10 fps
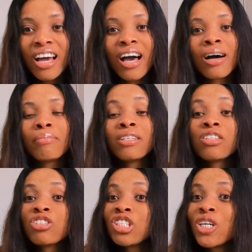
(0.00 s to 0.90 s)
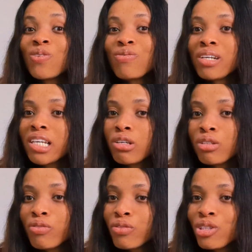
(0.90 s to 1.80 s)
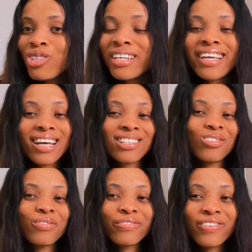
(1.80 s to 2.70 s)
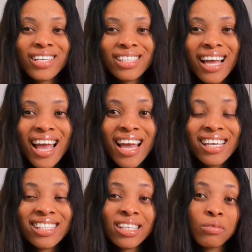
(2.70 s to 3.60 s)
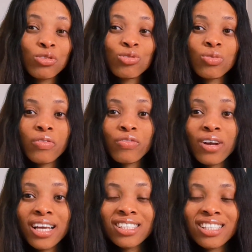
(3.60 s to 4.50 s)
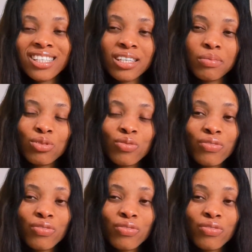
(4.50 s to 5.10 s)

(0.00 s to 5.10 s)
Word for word: um, it is not really good for you get some fresh air it keeps you refreshed it keeps you